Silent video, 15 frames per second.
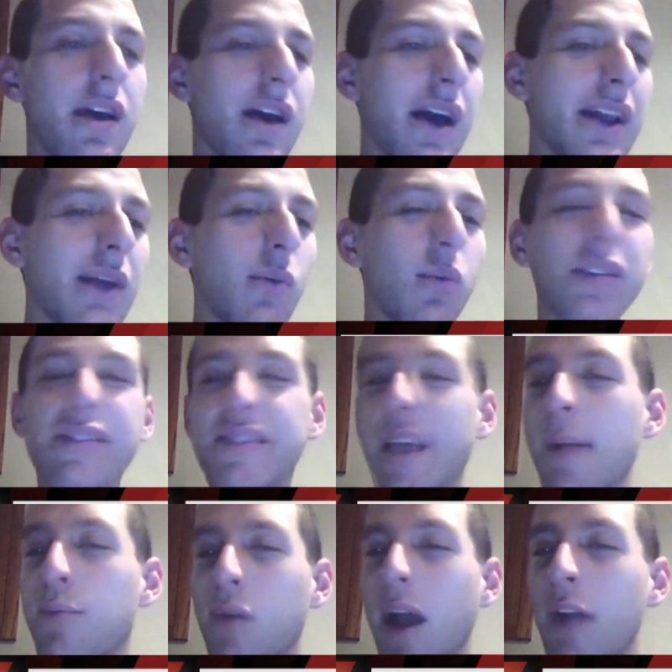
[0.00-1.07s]
and then with
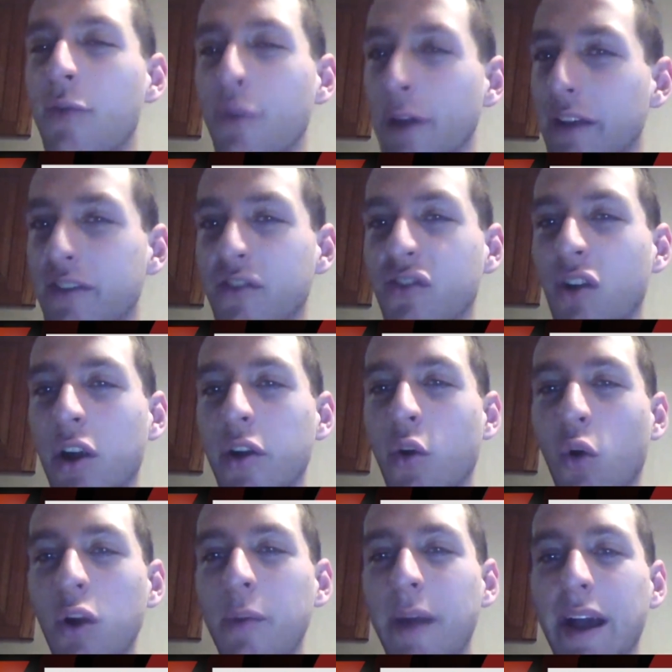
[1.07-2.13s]
Sam Bradford as the starting
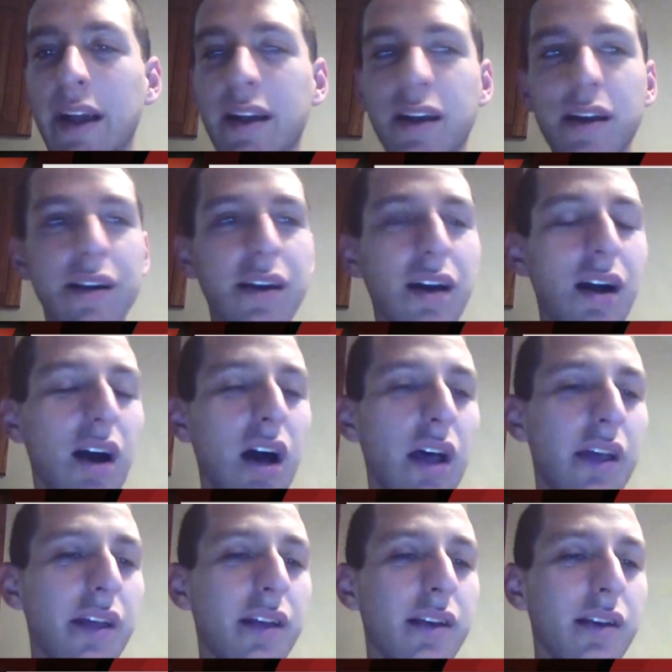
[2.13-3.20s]
quarterback.
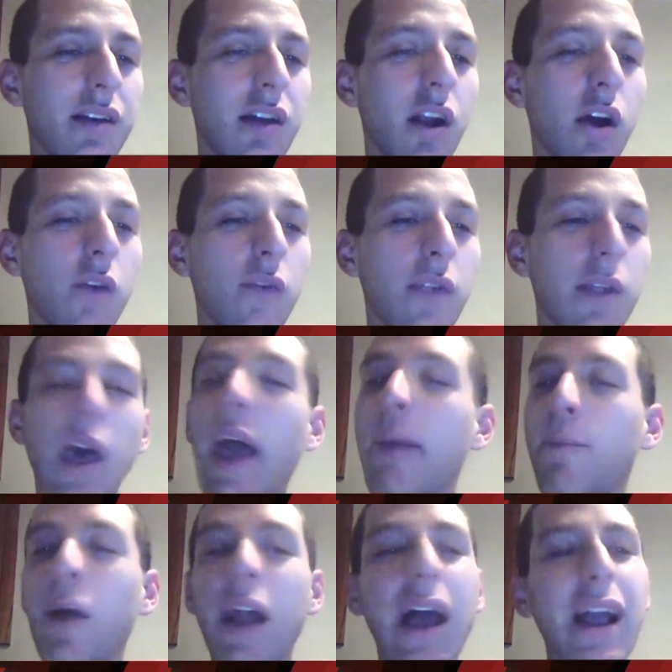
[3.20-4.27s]
But
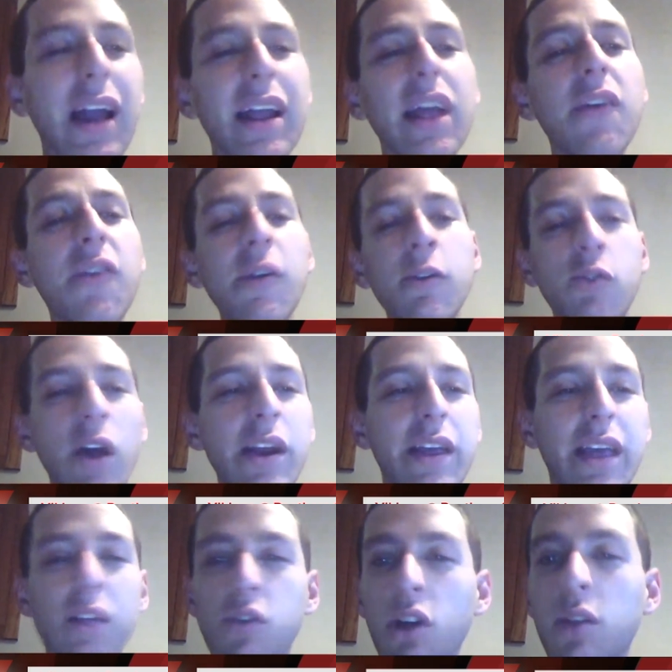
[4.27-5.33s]
I got to give him credit.
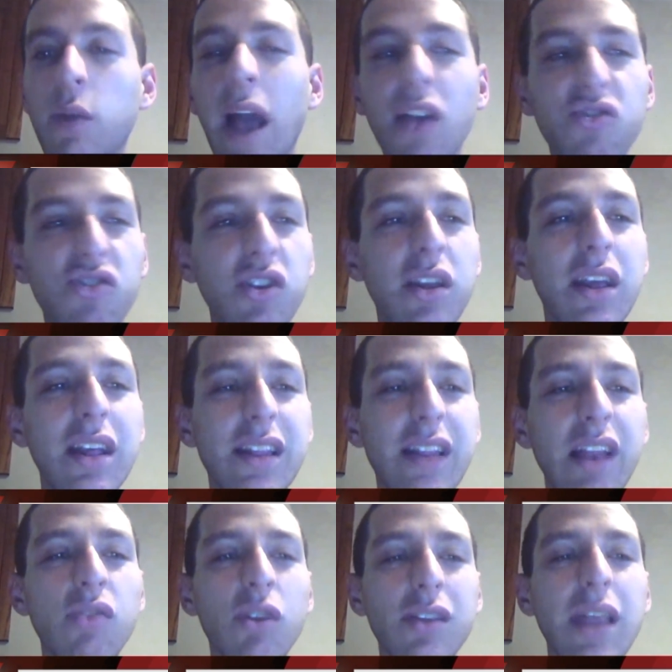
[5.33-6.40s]
He
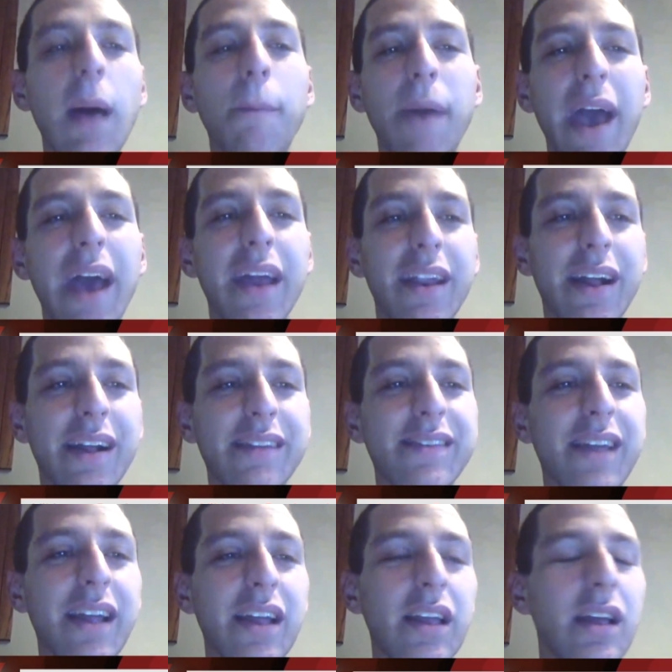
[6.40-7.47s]
didn't look that bad against
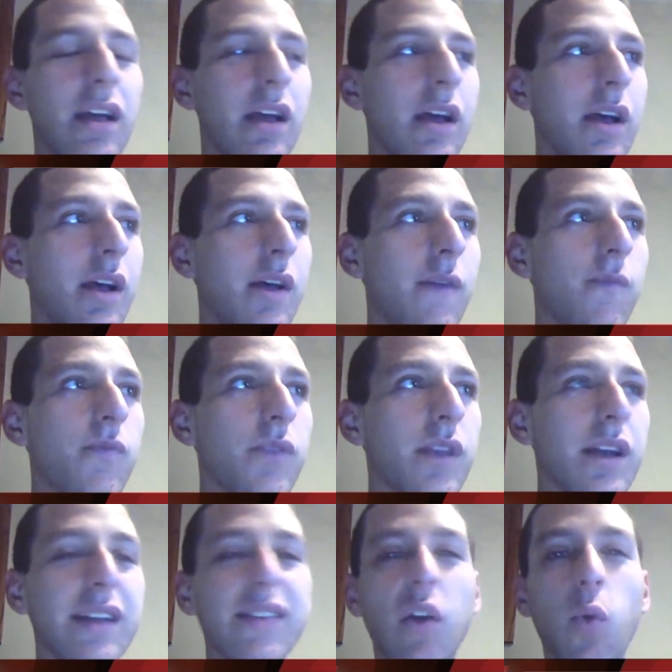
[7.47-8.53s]
a
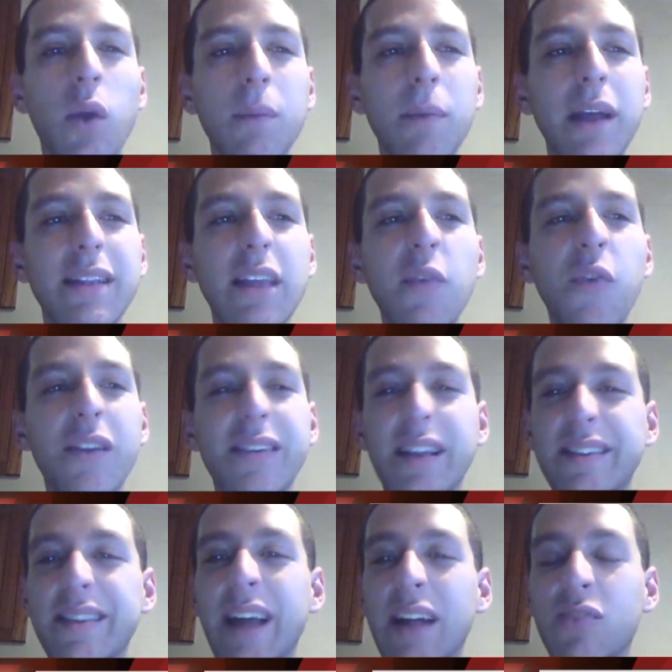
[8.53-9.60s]
Green Bay defense
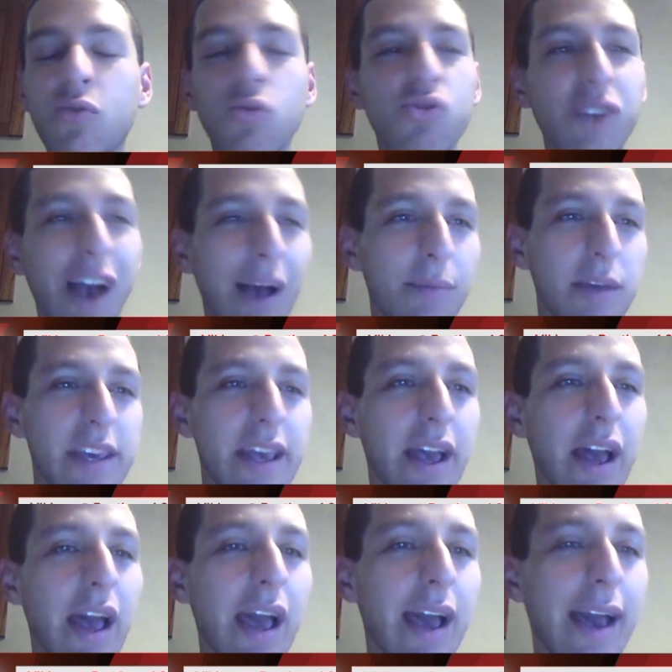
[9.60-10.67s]
that's not too shabby,
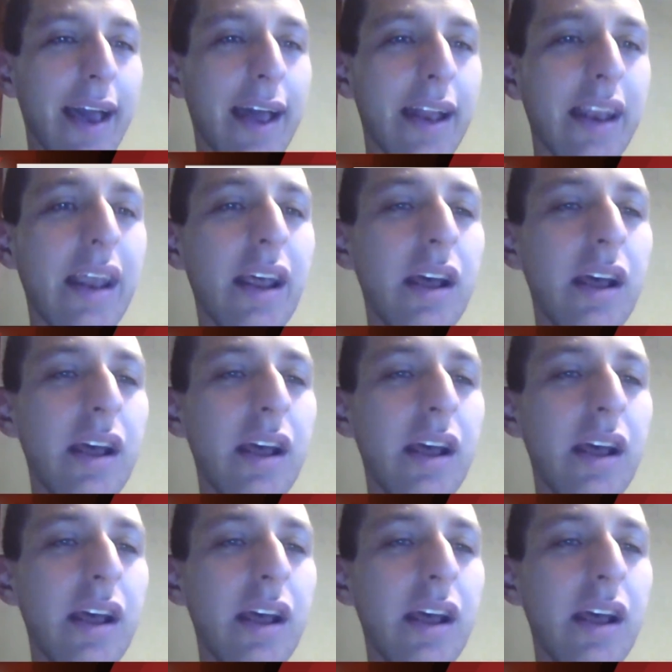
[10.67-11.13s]
and